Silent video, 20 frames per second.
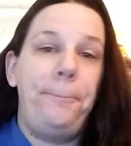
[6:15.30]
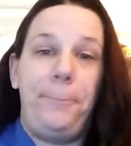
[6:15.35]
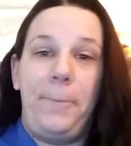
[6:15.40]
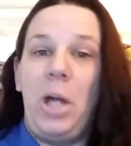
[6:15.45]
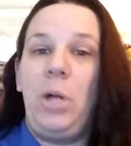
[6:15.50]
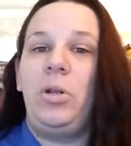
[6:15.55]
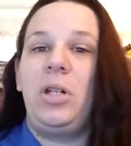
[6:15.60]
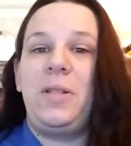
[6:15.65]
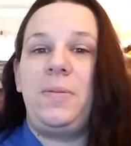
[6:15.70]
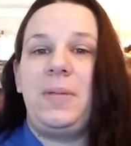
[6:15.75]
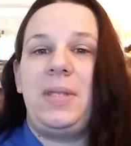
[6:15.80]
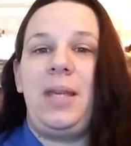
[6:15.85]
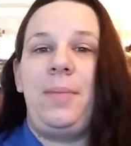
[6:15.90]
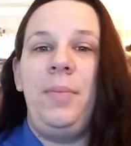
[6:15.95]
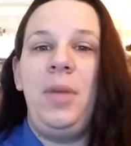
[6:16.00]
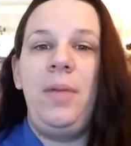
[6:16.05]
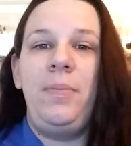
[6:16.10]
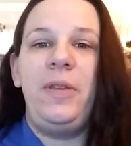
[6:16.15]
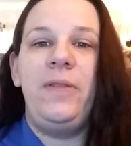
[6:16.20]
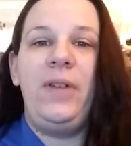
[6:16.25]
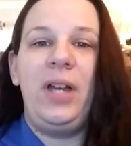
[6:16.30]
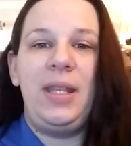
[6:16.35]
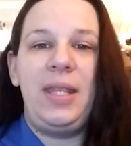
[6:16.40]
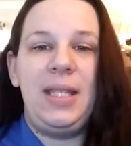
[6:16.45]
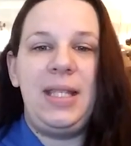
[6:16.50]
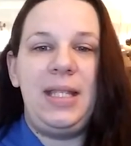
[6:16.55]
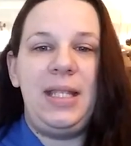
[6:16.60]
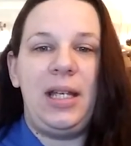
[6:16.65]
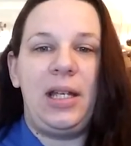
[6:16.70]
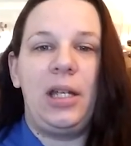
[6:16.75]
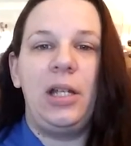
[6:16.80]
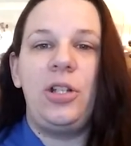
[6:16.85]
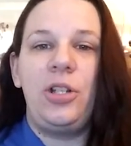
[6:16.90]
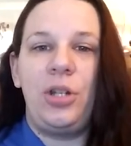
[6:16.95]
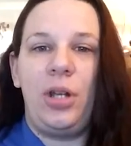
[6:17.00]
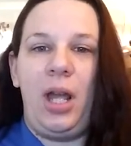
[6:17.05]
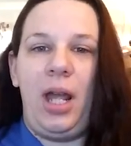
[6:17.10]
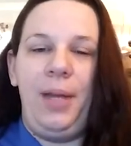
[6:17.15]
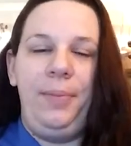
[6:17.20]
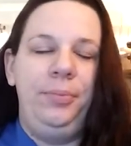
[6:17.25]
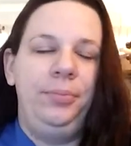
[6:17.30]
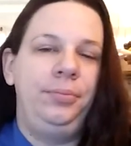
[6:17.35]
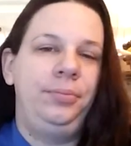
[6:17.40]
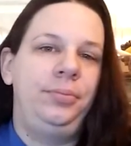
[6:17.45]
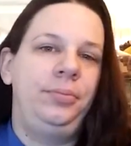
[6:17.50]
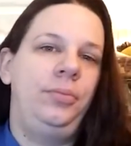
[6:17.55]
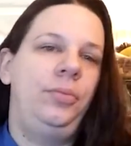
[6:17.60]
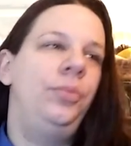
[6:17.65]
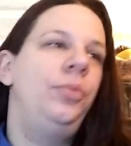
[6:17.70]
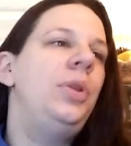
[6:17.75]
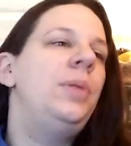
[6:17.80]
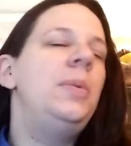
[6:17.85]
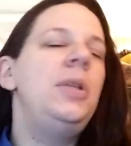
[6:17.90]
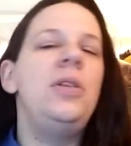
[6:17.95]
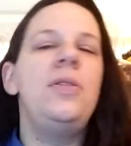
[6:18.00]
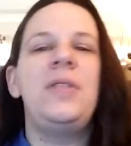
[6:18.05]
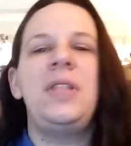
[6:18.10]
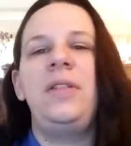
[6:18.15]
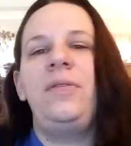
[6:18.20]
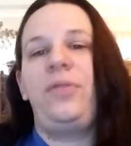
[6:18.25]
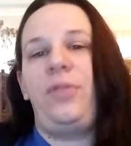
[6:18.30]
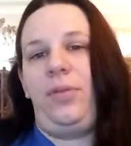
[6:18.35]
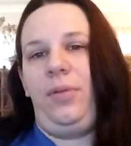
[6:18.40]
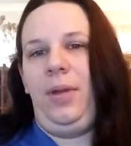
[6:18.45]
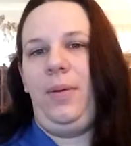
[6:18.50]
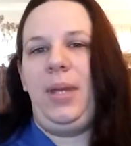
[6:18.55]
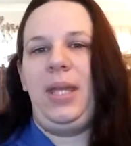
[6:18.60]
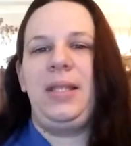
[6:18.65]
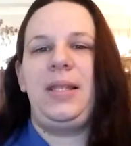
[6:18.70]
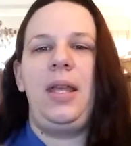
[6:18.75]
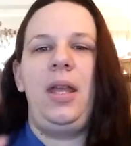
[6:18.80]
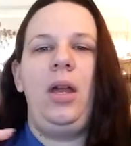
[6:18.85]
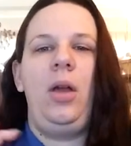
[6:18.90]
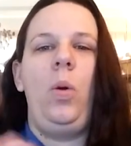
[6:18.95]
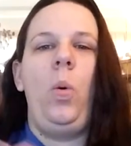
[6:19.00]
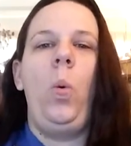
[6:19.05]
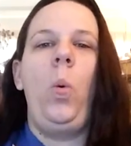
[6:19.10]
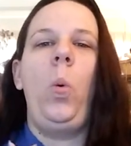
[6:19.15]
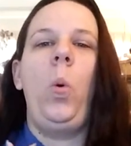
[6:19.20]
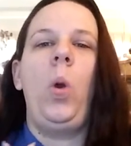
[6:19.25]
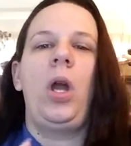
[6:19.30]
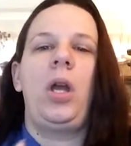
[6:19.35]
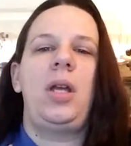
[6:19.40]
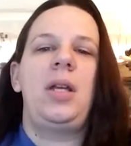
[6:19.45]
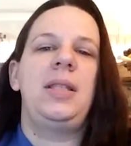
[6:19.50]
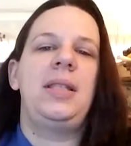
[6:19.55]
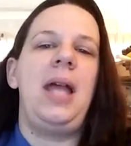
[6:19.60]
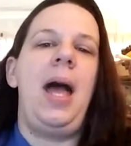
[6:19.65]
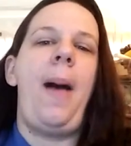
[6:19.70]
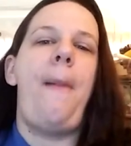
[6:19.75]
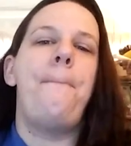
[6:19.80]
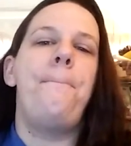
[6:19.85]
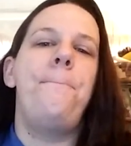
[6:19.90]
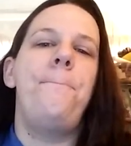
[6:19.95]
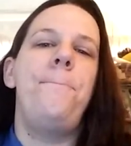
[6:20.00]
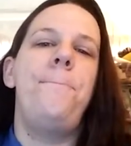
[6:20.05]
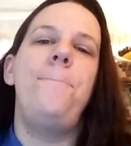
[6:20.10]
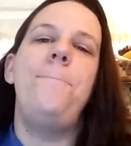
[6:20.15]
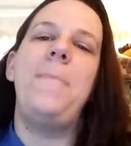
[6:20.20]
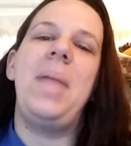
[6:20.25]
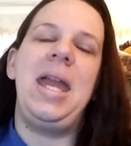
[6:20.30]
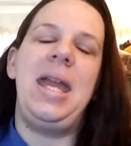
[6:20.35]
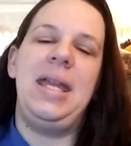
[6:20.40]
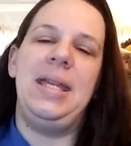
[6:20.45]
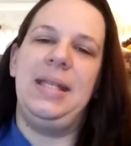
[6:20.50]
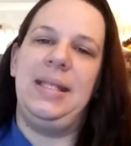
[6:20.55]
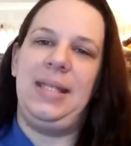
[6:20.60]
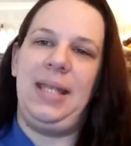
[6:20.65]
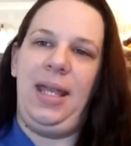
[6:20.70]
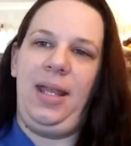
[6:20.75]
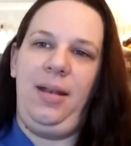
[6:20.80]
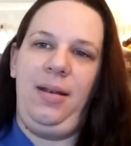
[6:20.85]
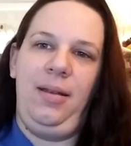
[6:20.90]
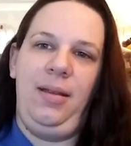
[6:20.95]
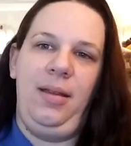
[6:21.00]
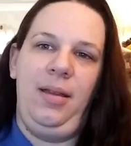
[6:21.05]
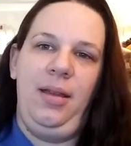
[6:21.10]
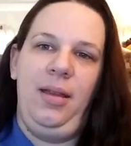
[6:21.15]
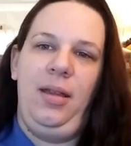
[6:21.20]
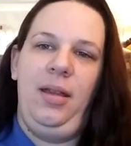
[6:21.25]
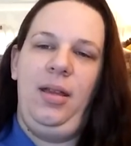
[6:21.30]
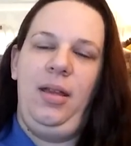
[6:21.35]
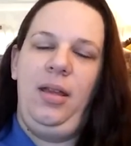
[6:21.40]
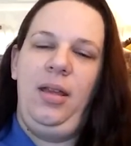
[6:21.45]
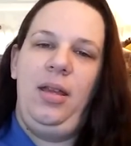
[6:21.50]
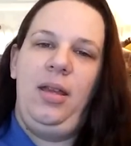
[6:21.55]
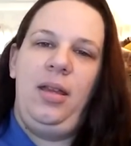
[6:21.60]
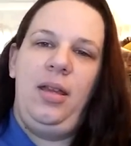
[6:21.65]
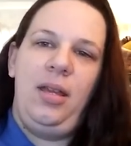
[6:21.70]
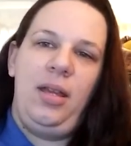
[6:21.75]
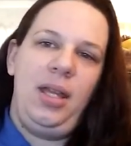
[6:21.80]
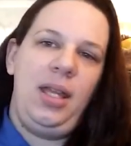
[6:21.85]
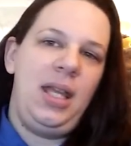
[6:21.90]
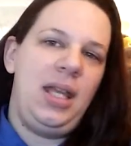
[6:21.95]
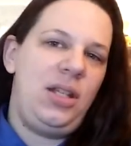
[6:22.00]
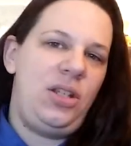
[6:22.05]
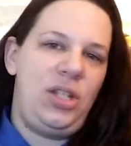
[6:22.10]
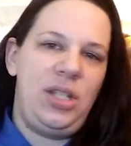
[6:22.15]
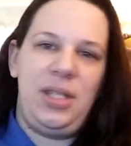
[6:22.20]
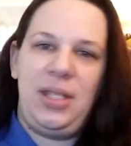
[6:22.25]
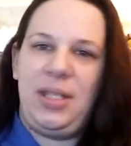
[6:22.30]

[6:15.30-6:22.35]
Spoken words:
My oldest was like, "Mom, you've got this stick. Try it." We've been using it for 3 weeks. Works amazing. I